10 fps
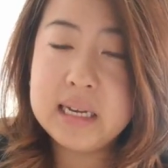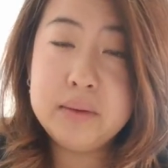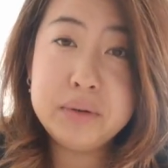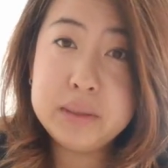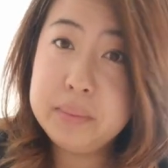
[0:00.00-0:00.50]
And
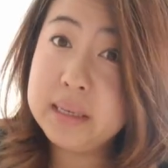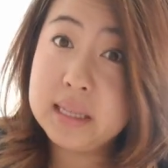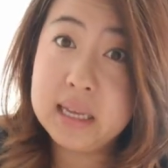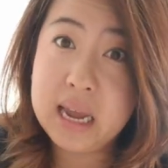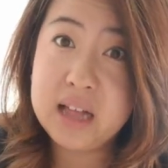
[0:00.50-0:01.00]
it wasn't because
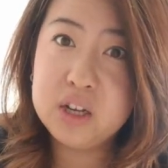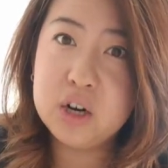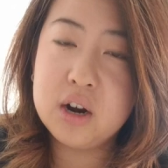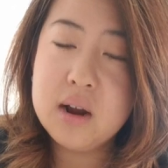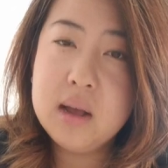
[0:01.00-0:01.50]
of the
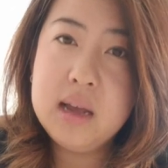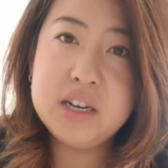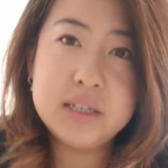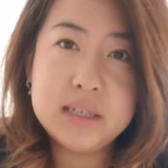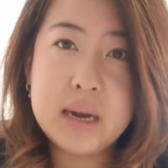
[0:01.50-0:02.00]
calendar.
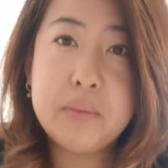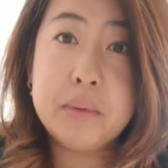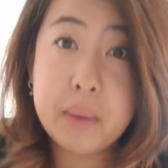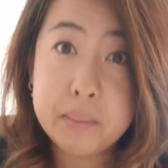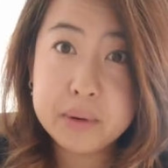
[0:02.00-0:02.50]
It's just because I
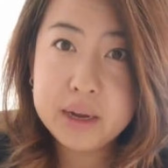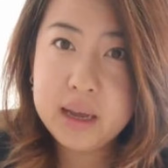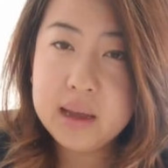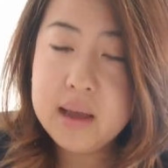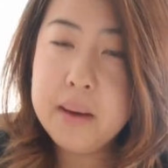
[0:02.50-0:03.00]
remembered
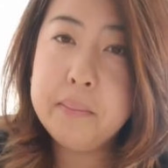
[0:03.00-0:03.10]
it.